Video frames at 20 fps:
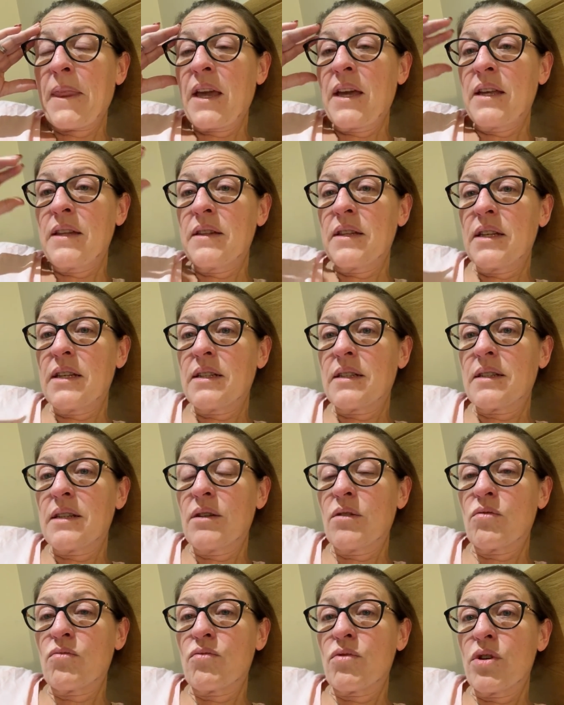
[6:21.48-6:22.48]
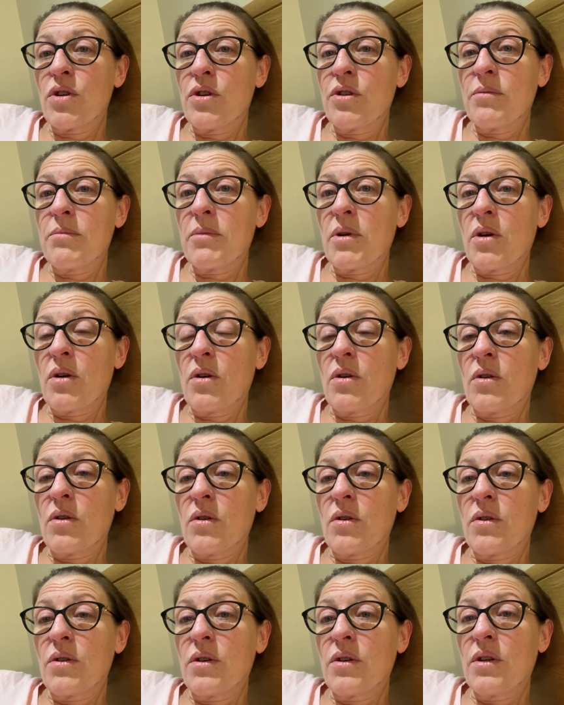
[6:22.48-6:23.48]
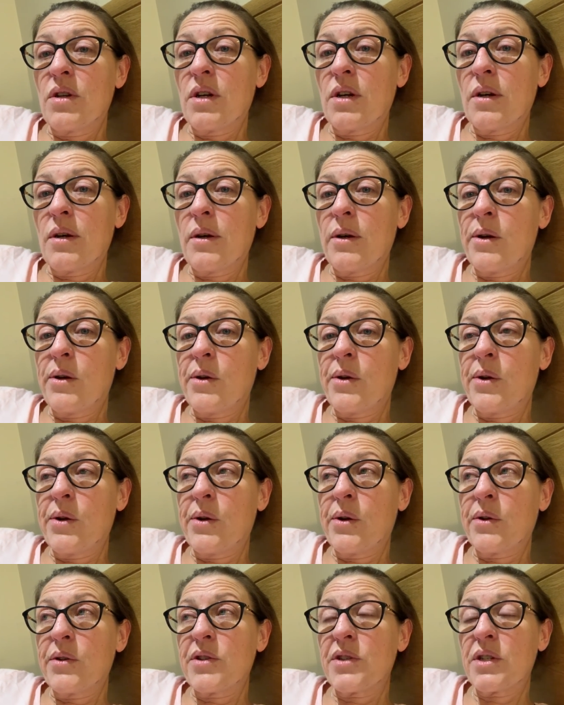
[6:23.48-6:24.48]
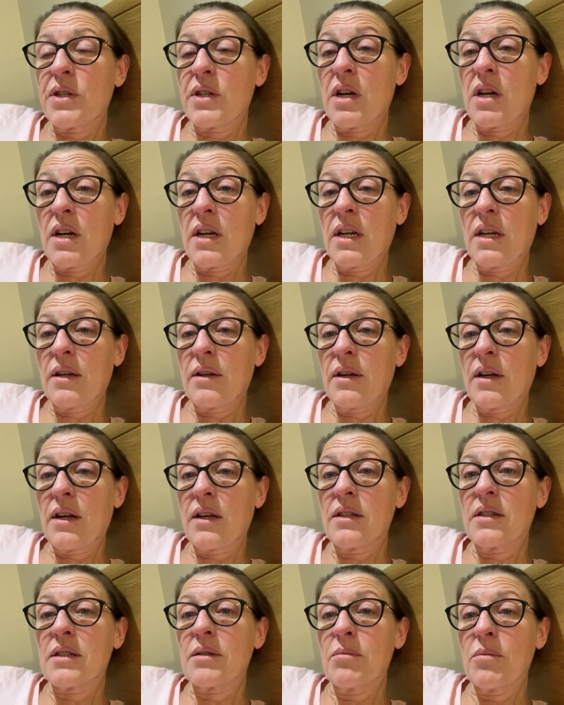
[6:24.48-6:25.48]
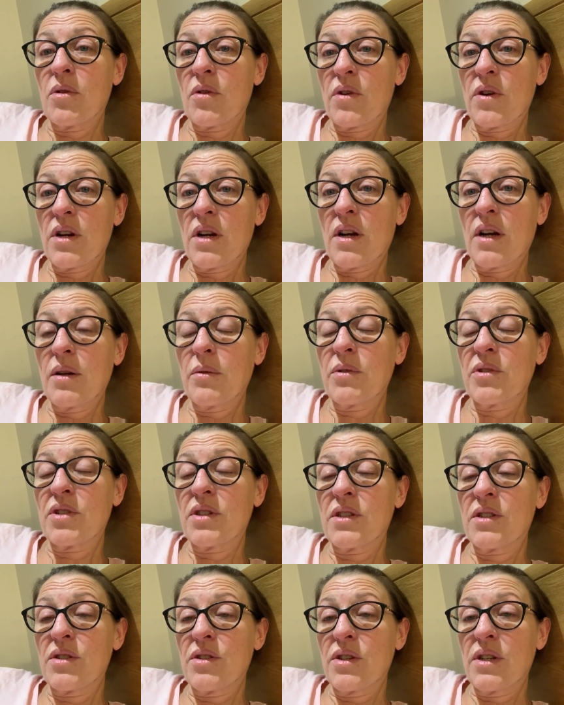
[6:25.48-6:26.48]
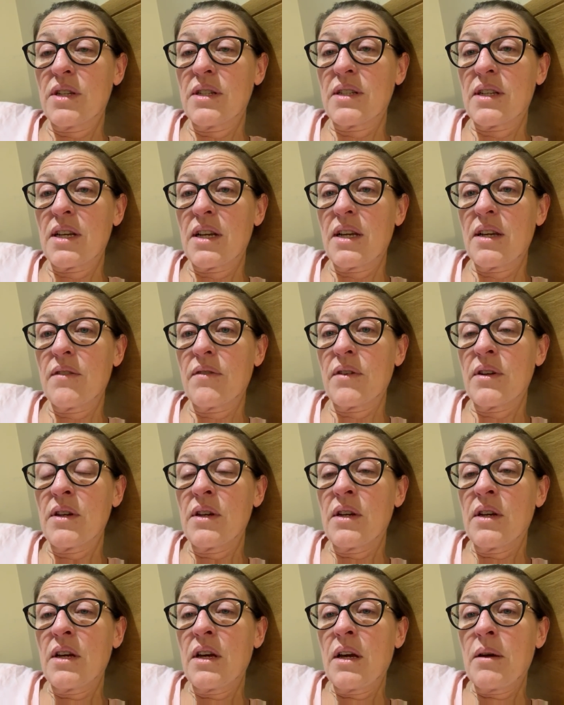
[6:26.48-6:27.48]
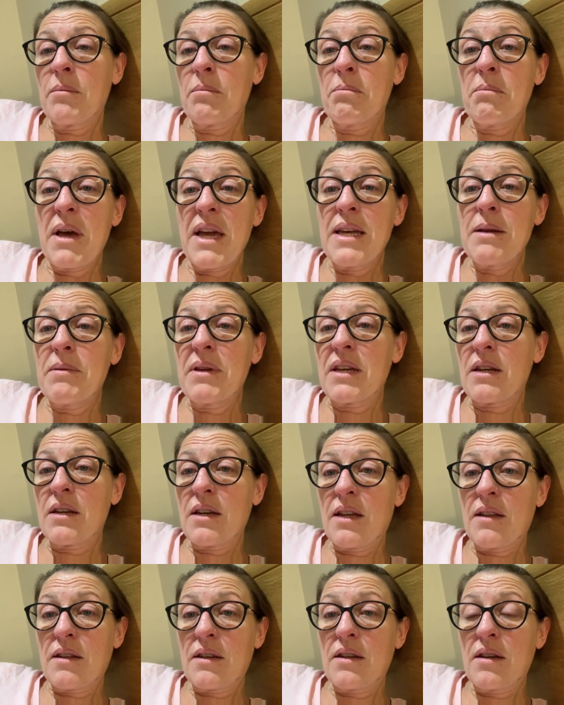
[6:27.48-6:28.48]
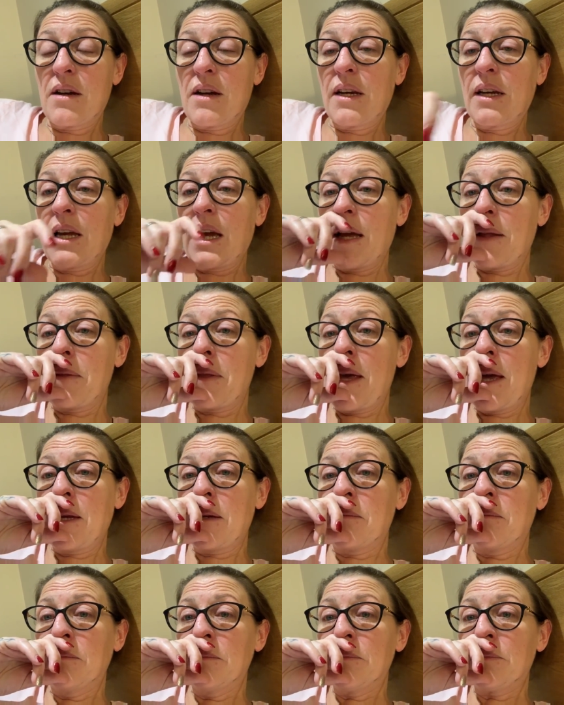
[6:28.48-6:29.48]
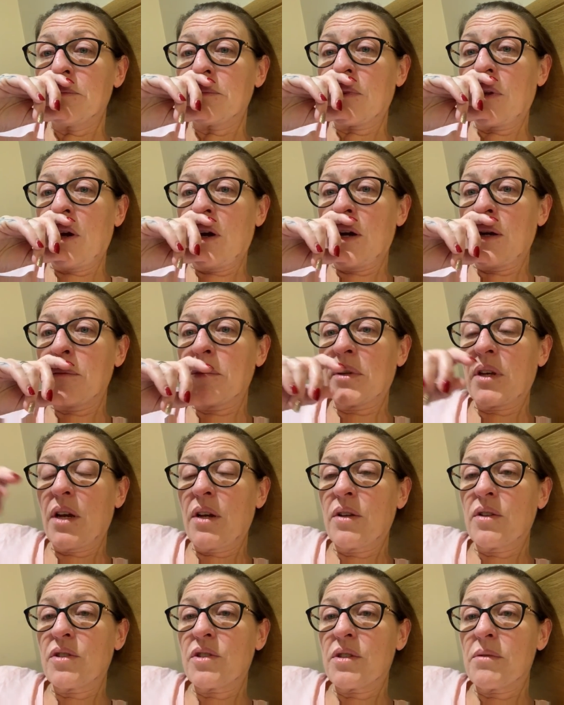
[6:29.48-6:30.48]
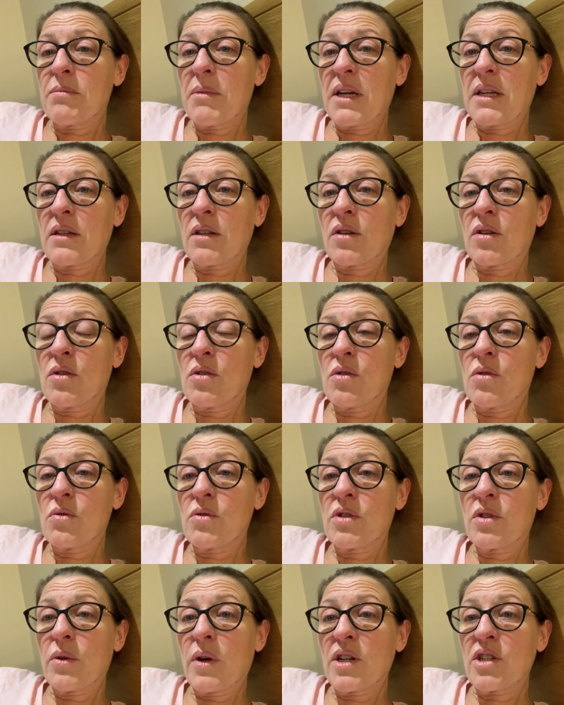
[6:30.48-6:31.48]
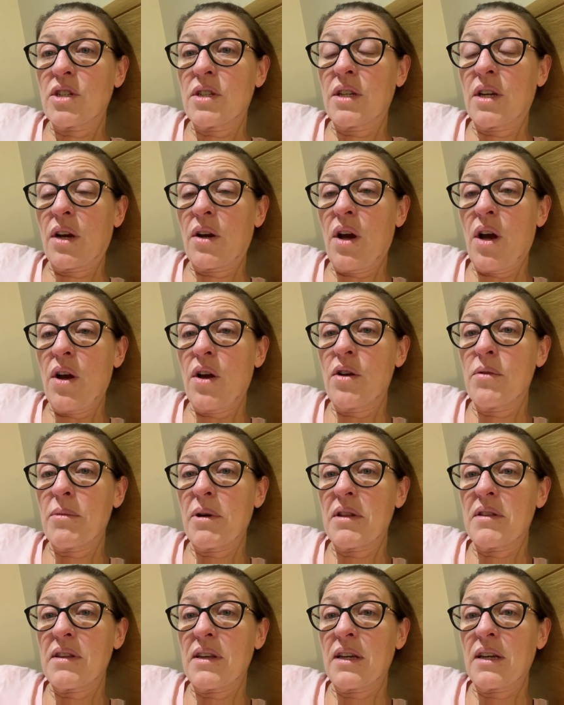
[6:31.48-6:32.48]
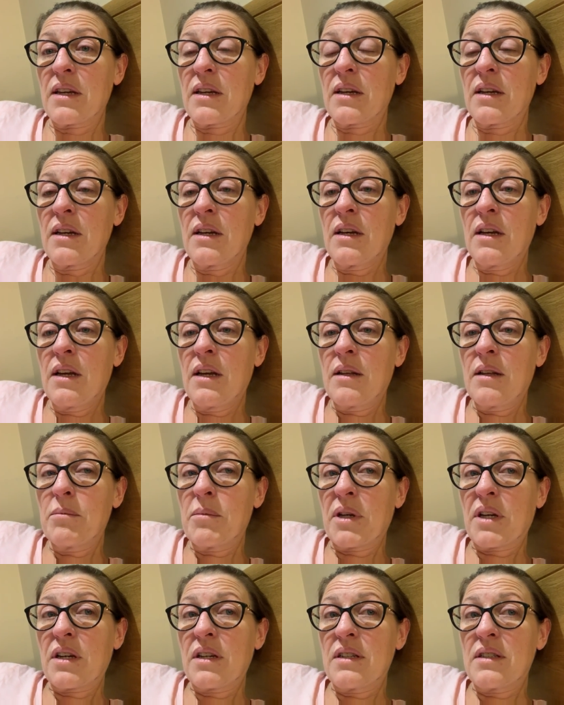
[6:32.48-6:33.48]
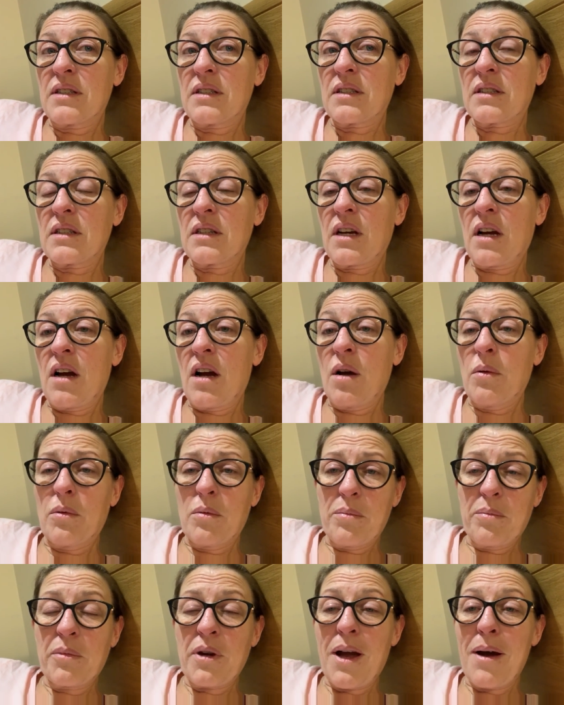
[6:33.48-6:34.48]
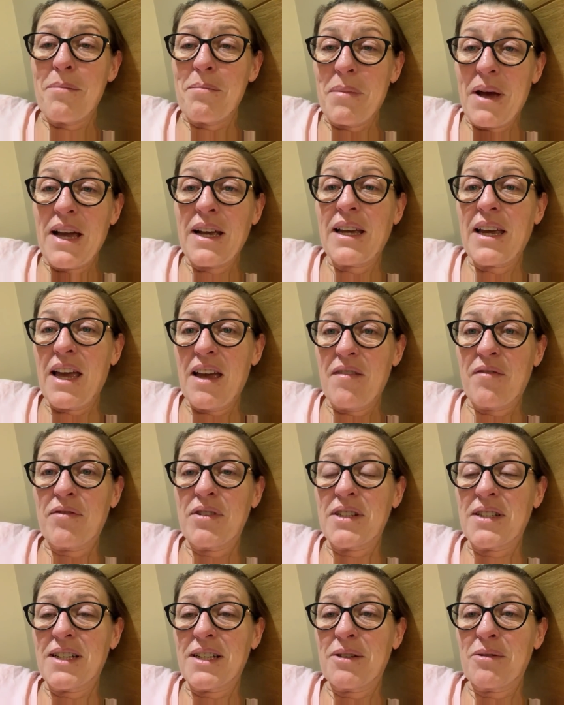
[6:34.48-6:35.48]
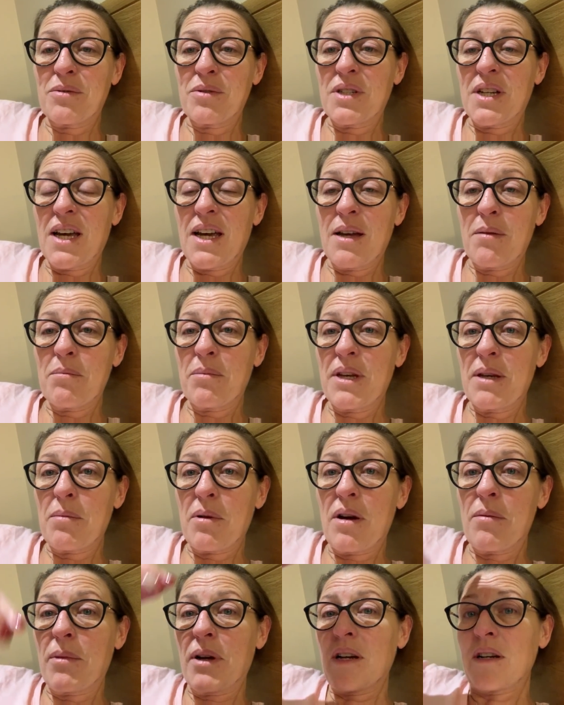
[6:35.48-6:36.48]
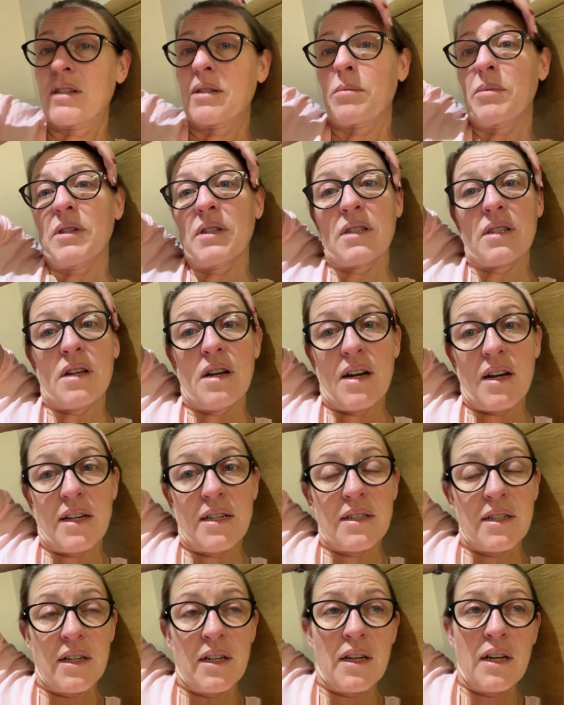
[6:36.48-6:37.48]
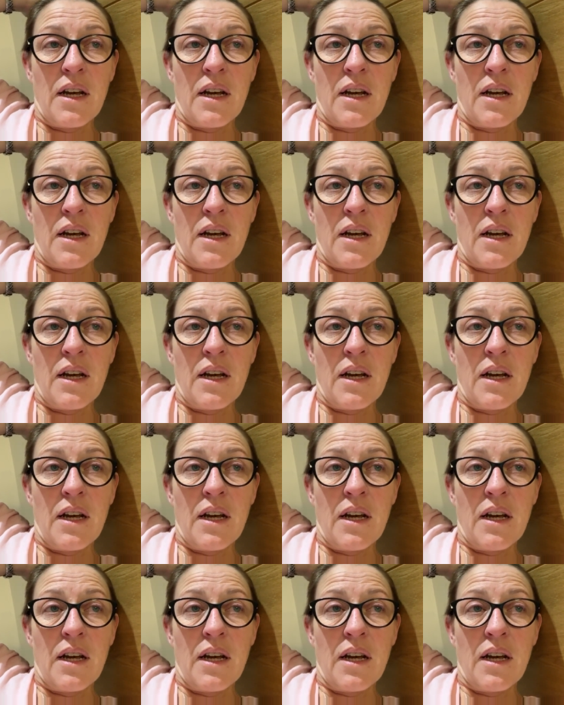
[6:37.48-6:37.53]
in this little room on tonight and tomorrow night, which is New Year's Eve, maybe another night. And then I'm going to make the call to actually go home, I think, because I will come back every single day and be by my husband's side.